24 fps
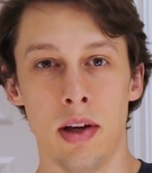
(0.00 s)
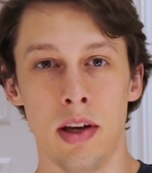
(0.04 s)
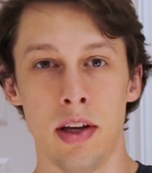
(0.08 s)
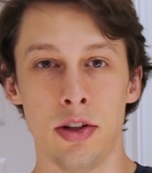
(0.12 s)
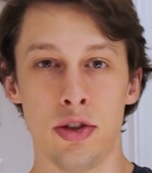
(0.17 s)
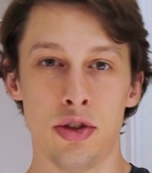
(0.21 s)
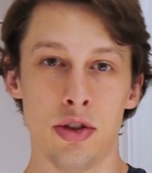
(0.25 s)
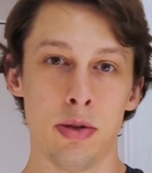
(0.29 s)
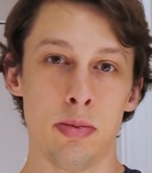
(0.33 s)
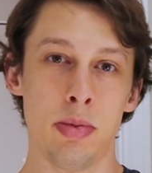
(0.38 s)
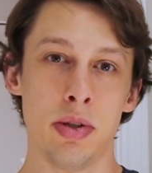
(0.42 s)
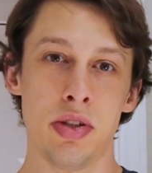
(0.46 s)
it
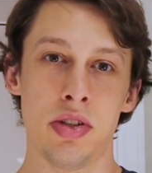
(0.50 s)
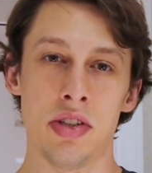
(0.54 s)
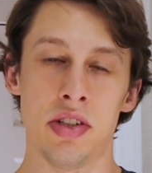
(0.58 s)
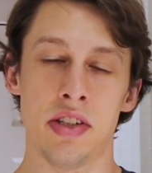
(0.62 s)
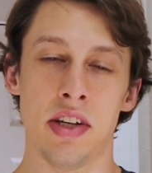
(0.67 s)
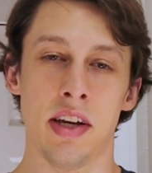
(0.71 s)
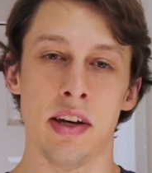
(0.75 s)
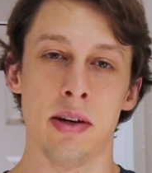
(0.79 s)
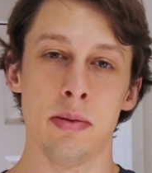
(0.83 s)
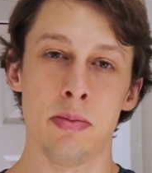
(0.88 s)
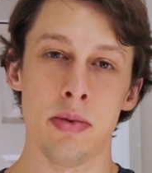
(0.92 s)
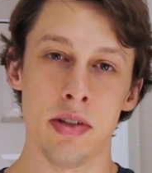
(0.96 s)
should be
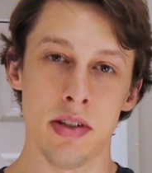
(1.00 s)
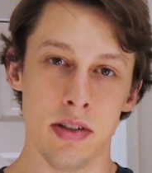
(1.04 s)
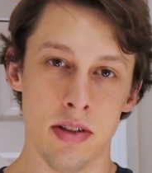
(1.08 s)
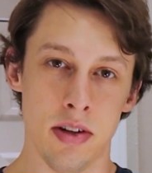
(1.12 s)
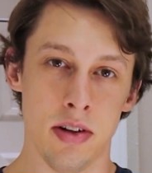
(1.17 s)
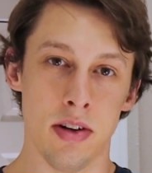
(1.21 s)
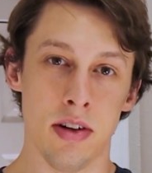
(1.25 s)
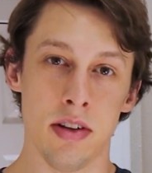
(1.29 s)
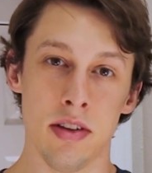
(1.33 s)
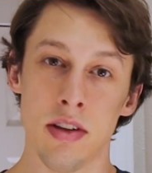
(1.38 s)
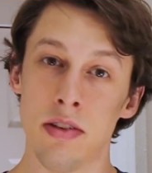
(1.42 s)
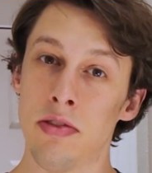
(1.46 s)
stamped
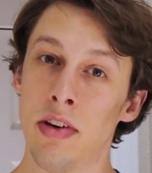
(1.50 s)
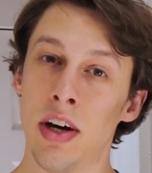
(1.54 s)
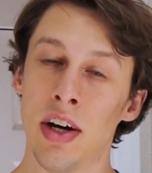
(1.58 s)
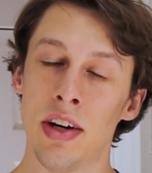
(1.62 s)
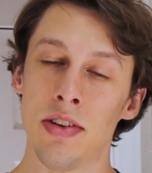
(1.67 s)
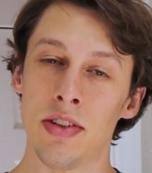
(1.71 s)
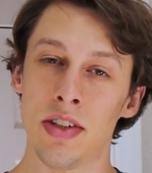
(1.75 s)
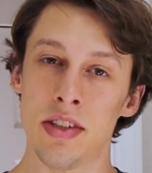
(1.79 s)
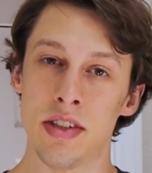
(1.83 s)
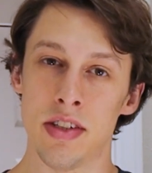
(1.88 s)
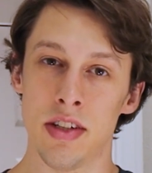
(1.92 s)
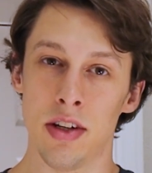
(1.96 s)
on the
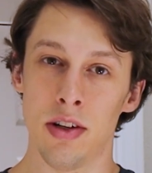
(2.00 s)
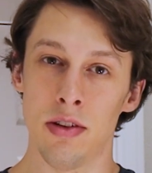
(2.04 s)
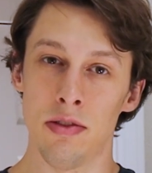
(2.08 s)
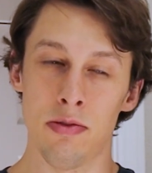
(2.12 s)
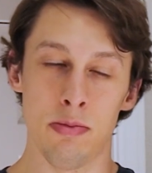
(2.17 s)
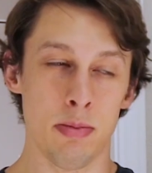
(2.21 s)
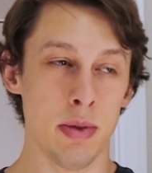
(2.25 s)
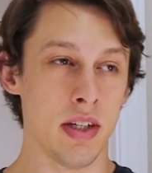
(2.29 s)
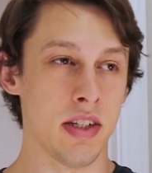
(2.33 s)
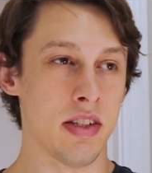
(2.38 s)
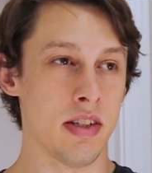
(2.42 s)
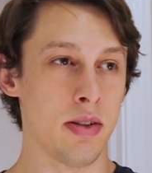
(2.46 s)
valve
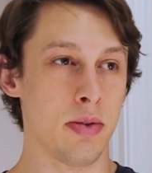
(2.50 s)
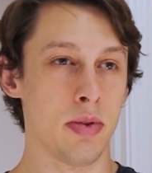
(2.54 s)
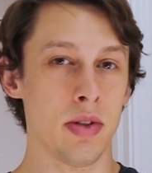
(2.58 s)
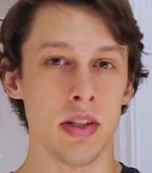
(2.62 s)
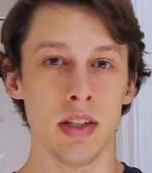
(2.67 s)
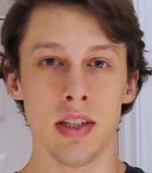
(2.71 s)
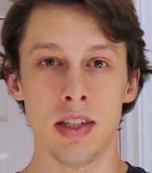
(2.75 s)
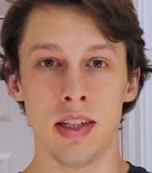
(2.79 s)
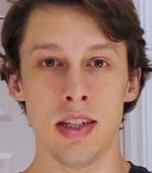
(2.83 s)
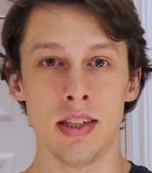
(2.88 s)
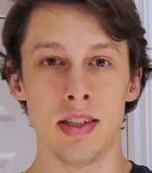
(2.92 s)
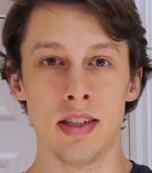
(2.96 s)
itself. Makes it
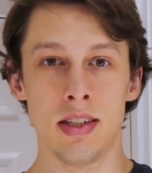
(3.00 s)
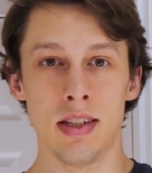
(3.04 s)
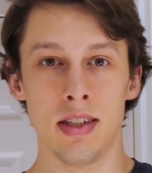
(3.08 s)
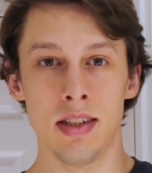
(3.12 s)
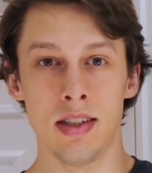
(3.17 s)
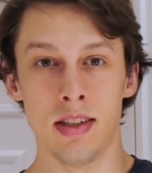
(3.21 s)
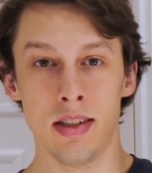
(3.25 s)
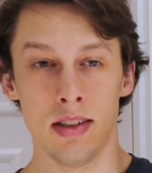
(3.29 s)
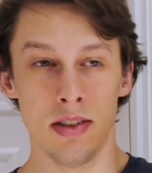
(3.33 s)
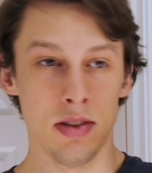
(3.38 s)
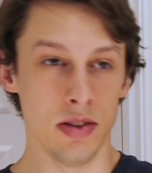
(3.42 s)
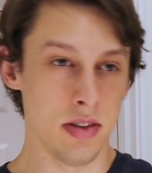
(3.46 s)
really
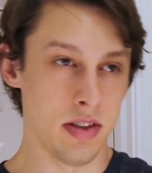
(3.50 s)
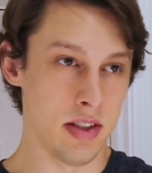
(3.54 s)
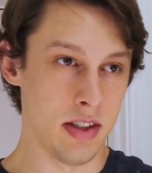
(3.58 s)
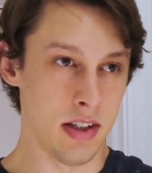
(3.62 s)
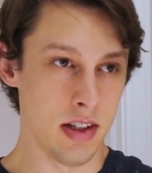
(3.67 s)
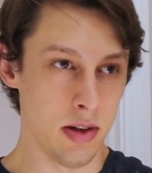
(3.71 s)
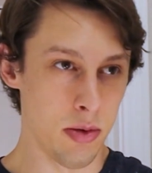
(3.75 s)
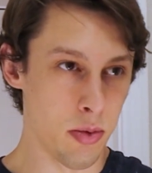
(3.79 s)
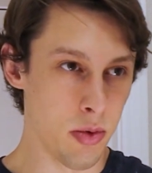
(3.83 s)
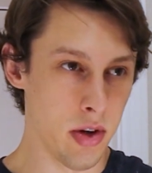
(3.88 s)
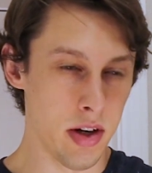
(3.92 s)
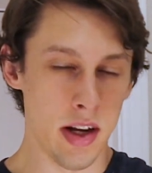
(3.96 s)
easy. You'll see
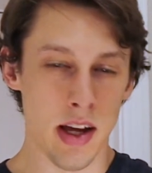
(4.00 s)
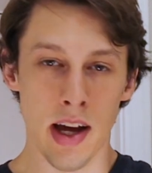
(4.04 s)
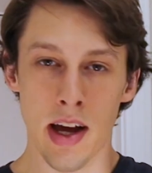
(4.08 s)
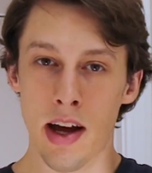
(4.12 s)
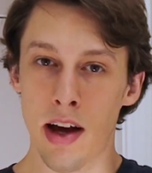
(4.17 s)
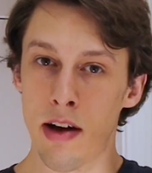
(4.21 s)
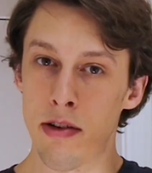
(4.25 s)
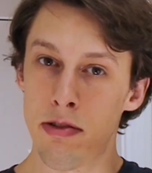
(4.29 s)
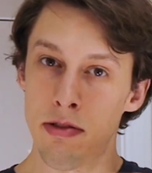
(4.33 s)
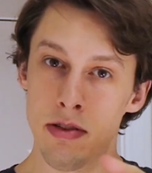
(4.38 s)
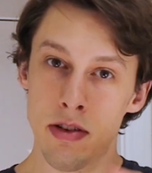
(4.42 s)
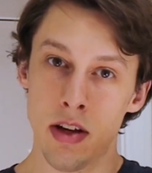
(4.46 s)
a
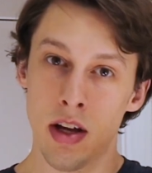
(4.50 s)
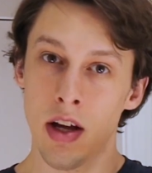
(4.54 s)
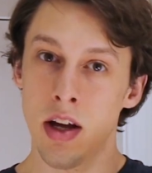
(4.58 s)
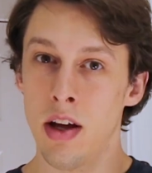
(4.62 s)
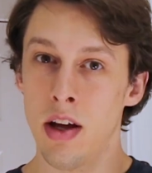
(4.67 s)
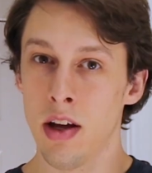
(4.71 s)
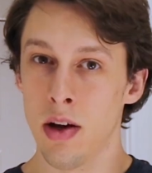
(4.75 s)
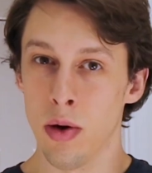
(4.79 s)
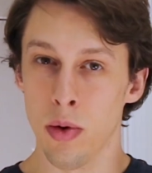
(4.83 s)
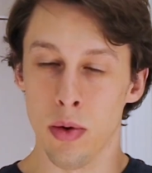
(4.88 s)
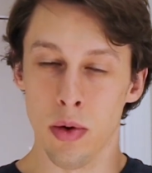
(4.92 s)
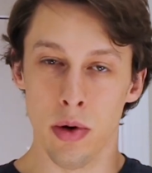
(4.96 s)
1/2
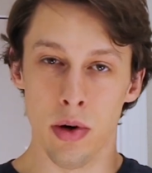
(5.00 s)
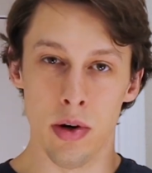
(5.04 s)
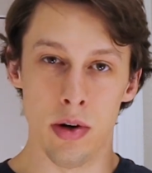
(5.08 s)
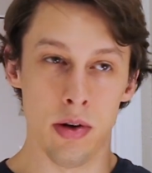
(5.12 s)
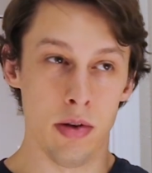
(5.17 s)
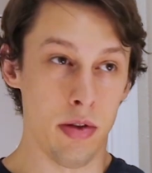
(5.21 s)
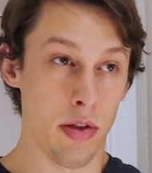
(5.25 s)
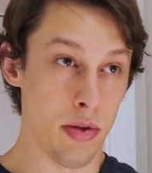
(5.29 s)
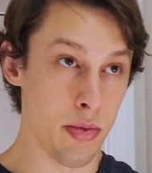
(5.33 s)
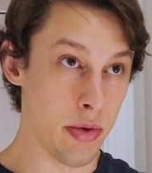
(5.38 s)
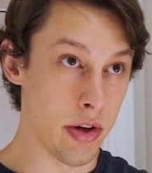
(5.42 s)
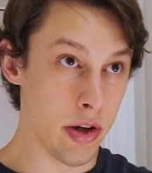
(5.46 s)

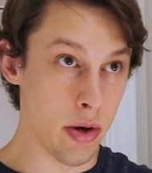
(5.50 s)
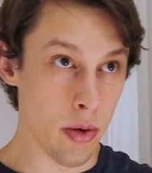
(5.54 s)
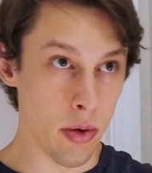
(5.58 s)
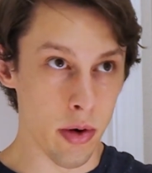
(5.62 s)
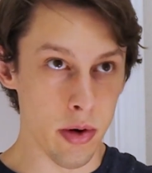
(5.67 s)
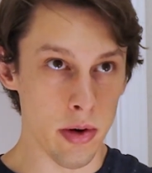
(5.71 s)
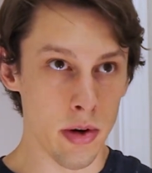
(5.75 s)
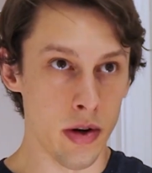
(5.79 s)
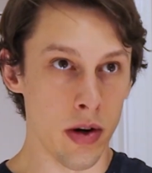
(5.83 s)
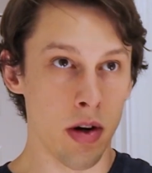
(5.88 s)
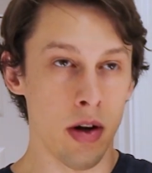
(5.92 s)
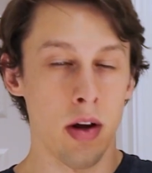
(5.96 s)
or
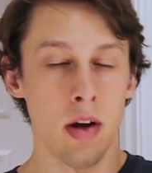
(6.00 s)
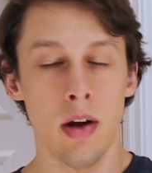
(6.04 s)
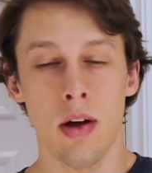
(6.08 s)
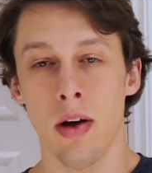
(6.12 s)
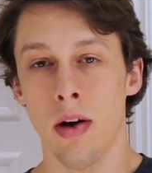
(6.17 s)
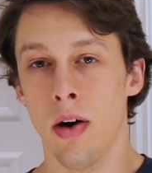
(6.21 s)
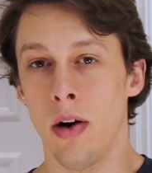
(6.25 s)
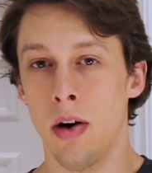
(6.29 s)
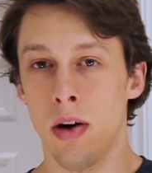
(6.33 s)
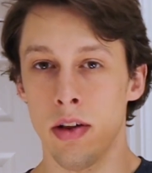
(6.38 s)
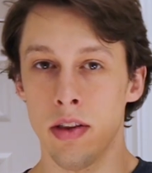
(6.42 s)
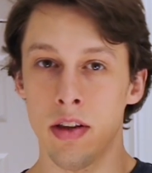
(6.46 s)
3/4
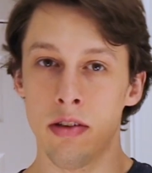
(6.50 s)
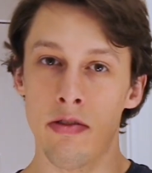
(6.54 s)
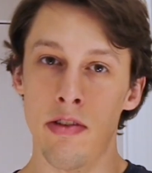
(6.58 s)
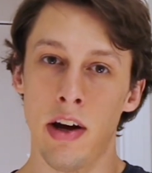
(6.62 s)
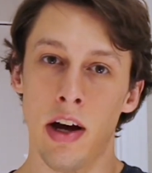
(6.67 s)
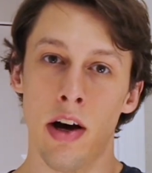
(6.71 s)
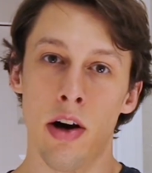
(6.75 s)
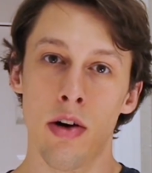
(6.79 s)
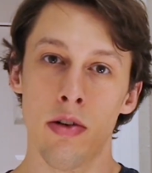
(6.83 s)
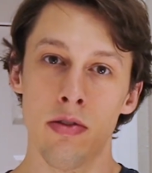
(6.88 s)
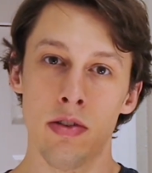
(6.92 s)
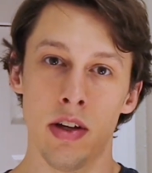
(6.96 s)
on the
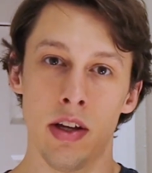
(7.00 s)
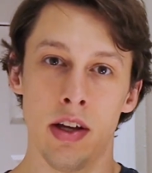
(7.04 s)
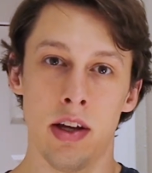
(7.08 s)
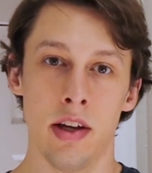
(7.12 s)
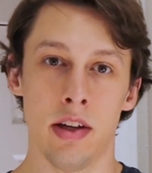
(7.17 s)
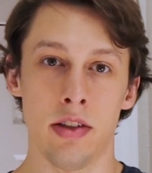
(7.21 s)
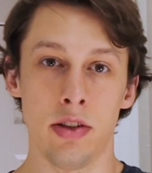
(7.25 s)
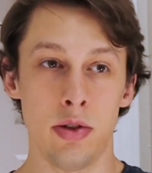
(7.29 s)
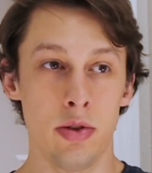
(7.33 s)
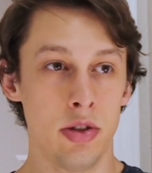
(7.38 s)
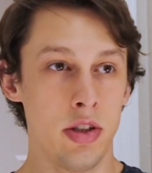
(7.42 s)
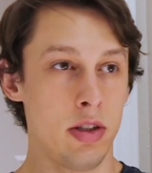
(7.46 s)
valve
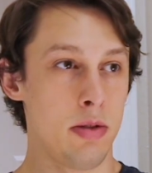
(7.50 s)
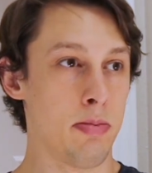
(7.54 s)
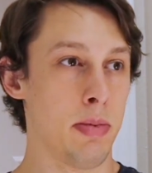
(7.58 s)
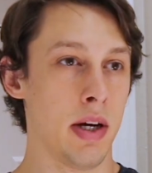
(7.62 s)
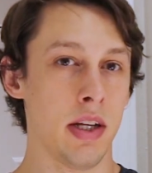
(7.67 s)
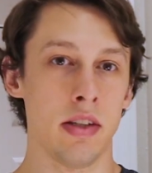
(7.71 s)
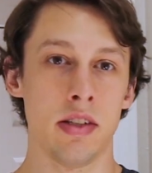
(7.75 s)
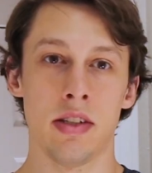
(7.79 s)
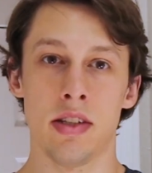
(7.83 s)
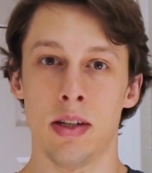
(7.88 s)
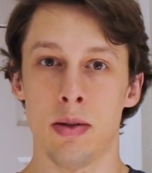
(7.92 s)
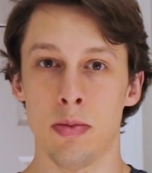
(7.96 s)
and you just
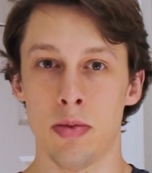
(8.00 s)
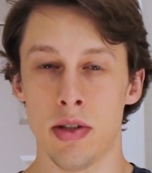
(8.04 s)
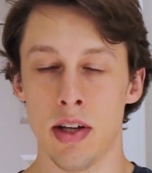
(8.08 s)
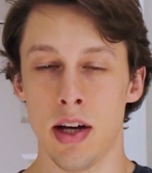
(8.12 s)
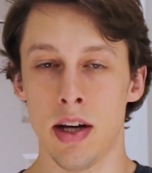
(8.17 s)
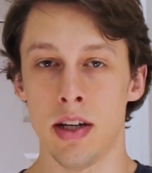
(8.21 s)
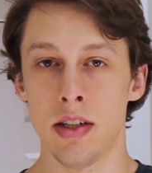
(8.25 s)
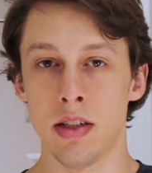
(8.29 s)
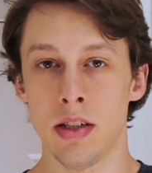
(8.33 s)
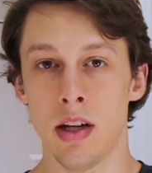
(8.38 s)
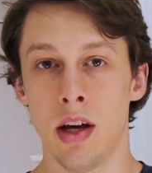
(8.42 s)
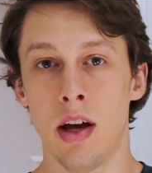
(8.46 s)
buy the same
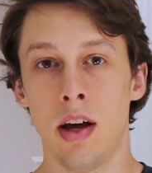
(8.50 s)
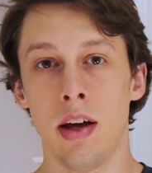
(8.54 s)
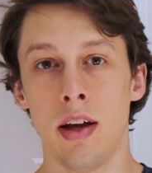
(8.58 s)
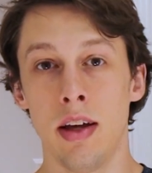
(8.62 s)
size.